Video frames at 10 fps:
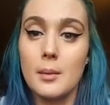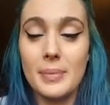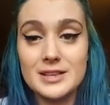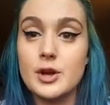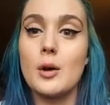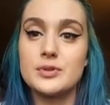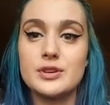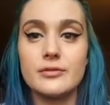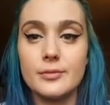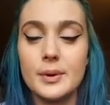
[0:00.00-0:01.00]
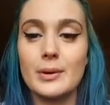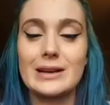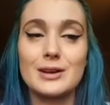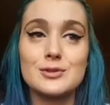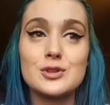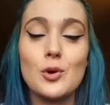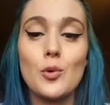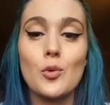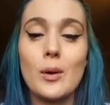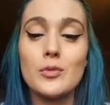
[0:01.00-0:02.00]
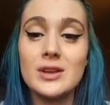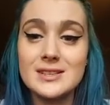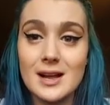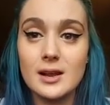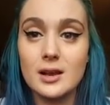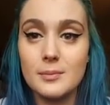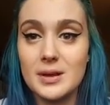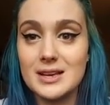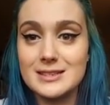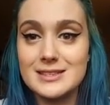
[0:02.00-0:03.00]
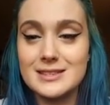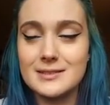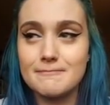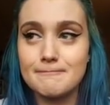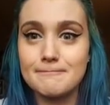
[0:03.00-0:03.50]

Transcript: best option for me right now. So I'm really excited because